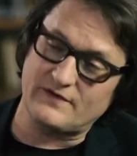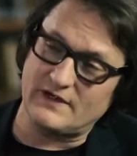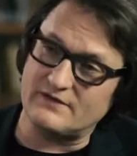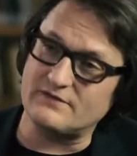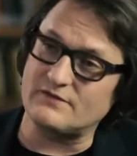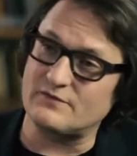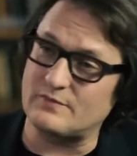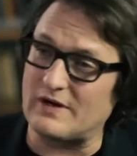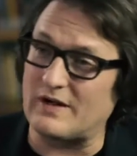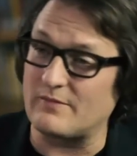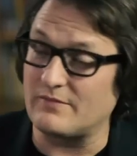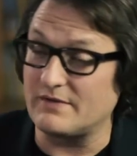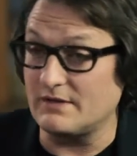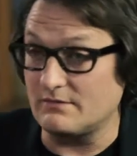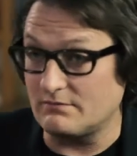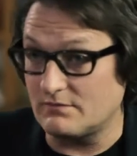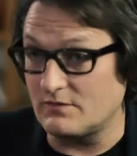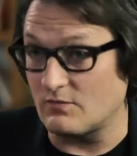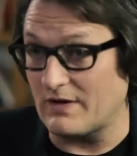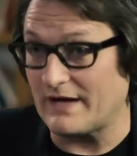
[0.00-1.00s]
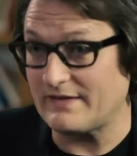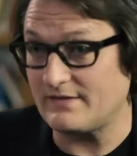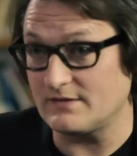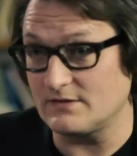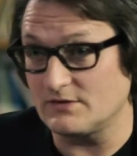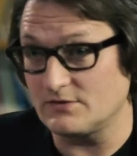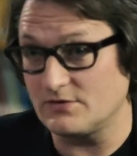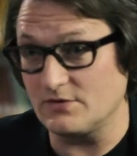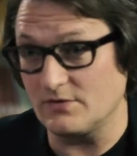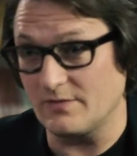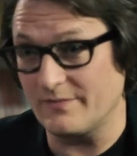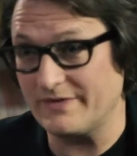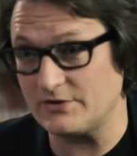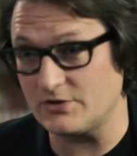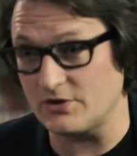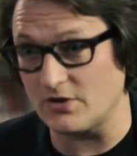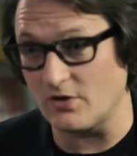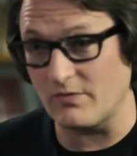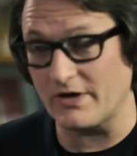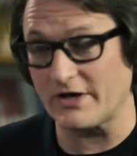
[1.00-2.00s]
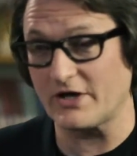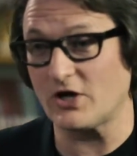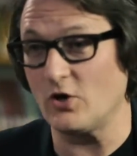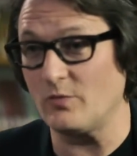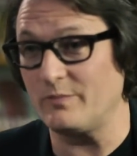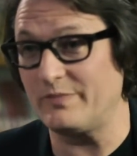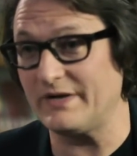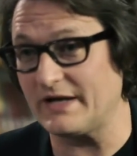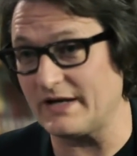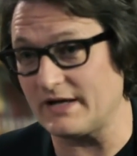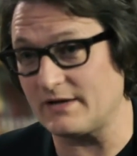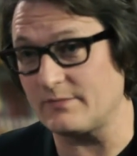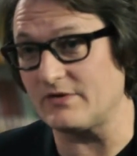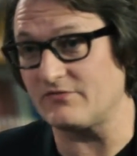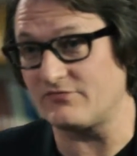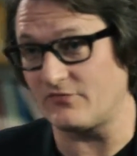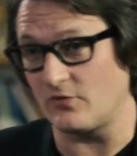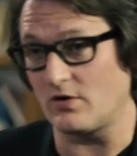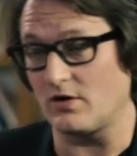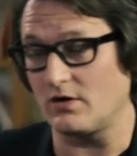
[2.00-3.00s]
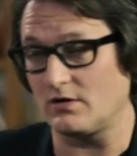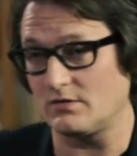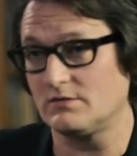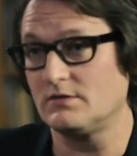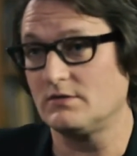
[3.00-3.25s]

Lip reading: phase is probably the right thing to do. I mean, you don't want to go big before...